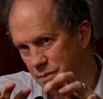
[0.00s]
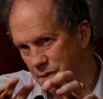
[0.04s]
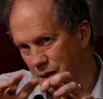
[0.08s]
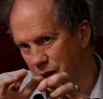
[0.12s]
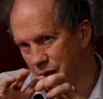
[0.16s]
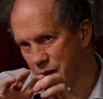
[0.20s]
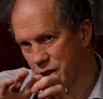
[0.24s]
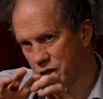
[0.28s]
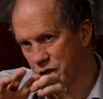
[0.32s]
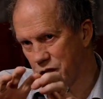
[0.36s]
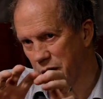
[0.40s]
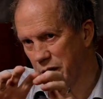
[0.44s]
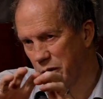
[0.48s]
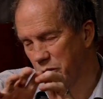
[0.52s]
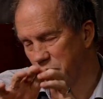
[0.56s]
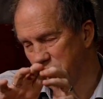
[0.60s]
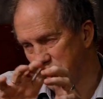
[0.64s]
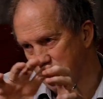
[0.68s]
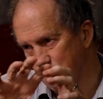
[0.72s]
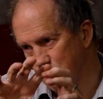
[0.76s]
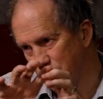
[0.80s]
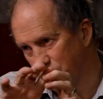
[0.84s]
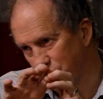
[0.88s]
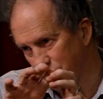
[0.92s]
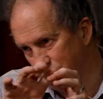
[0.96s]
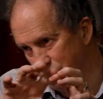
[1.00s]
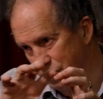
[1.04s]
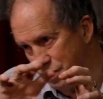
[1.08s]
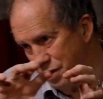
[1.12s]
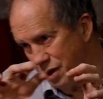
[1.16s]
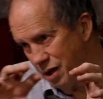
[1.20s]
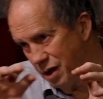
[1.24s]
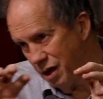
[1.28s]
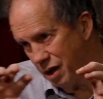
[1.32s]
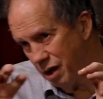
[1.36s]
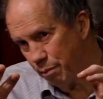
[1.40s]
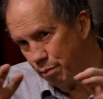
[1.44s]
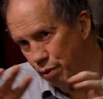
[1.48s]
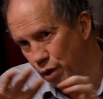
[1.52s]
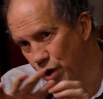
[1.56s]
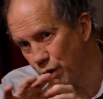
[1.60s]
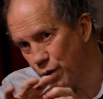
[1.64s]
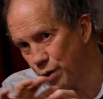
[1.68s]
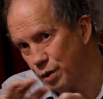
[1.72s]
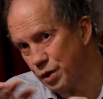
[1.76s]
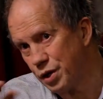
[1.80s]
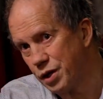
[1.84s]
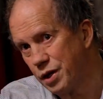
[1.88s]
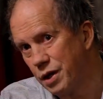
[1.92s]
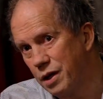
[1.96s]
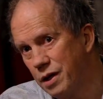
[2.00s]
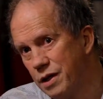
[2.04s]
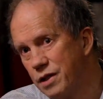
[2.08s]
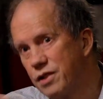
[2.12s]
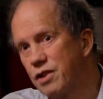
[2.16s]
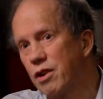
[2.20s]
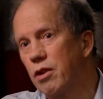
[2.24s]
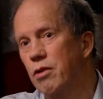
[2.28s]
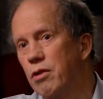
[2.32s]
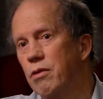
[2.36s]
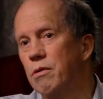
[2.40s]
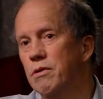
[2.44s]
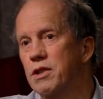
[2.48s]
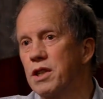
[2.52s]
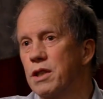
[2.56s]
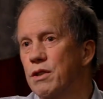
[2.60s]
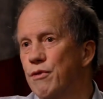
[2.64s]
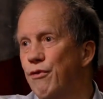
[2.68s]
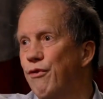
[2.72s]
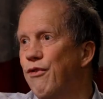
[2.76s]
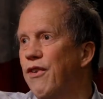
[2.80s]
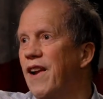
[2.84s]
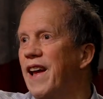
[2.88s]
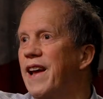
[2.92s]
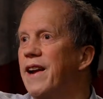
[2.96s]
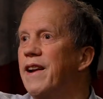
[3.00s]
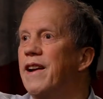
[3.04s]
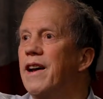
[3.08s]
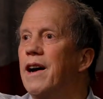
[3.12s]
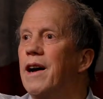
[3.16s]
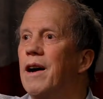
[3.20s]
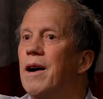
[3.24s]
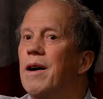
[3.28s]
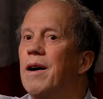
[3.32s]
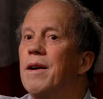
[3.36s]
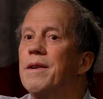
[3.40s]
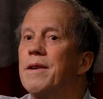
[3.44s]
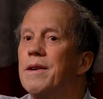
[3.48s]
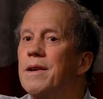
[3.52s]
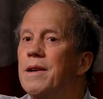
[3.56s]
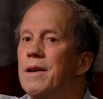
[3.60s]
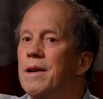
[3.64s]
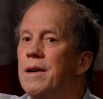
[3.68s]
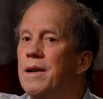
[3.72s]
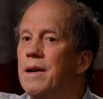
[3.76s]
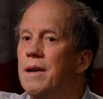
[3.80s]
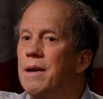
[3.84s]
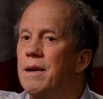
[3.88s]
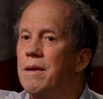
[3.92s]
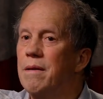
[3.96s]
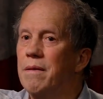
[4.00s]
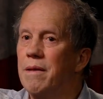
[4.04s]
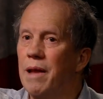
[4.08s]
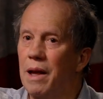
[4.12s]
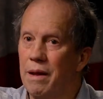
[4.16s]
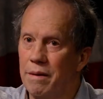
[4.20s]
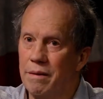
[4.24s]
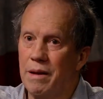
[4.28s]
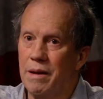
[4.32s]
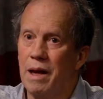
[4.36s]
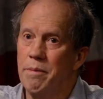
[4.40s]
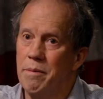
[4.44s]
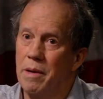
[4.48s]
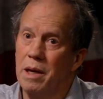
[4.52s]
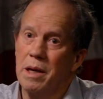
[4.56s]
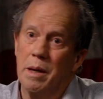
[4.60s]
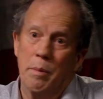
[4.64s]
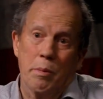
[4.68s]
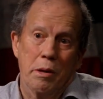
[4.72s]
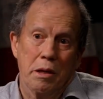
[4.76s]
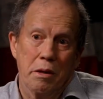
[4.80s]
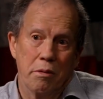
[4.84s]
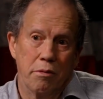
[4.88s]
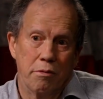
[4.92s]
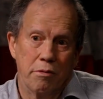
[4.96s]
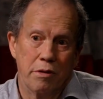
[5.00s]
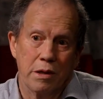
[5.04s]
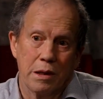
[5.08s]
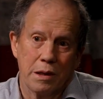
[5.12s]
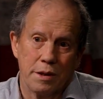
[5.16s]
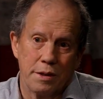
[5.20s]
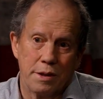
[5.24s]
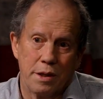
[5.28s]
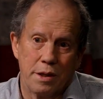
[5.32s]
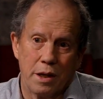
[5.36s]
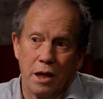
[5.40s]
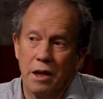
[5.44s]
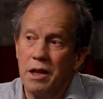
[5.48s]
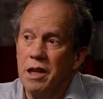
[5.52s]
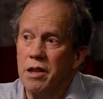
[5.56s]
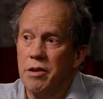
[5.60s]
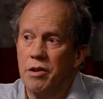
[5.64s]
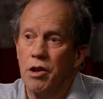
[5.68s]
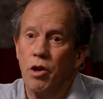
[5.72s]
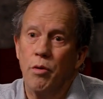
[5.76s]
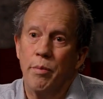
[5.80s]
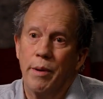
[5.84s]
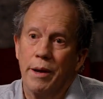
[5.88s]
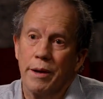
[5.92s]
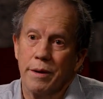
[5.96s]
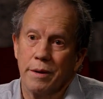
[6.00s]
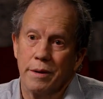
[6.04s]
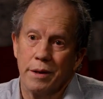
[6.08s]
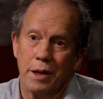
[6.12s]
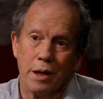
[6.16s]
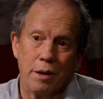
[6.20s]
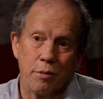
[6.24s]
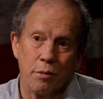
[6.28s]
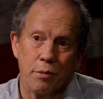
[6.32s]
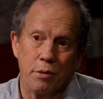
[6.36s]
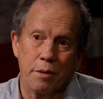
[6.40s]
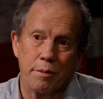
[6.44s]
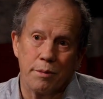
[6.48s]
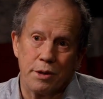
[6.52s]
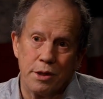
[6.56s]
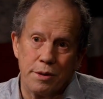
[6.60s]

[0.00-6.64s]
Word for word: large language models approach is going to just flatten out, that that may be realistic. And he'd know better than I would.